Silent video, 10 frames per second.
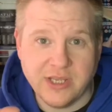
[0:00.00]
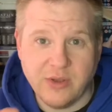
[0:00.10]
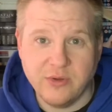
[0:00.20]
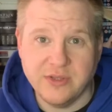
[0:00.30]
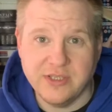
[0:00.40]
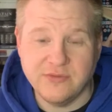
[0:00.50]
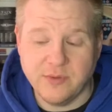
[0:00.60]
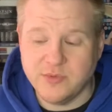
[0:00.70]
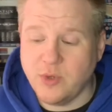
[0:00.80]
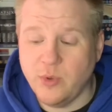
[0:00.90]
how good these
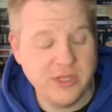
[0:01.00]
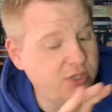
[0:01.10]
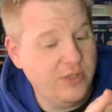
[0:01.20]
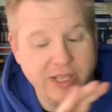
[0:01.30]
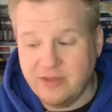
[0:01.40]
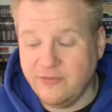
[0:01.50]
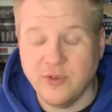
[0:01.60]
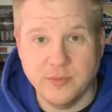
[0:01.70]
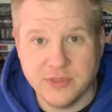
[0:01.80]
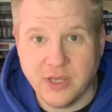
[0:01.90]
films are. Whether you like the
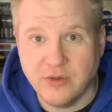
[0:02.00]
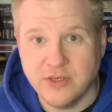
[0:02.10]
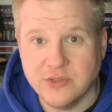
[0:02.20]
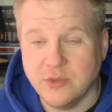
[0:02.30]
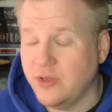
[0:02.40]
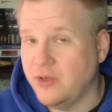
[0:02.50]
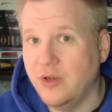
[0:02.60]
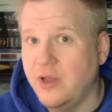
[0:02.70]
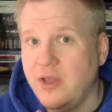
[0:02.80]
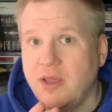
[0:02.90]
films that I'm going to show or
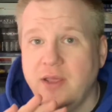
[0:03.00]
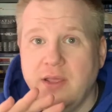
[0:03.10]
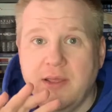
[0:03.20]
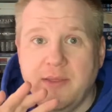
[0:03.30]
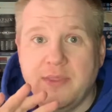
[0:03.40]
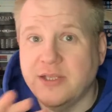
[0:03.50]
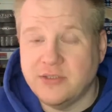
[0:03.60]
not, that's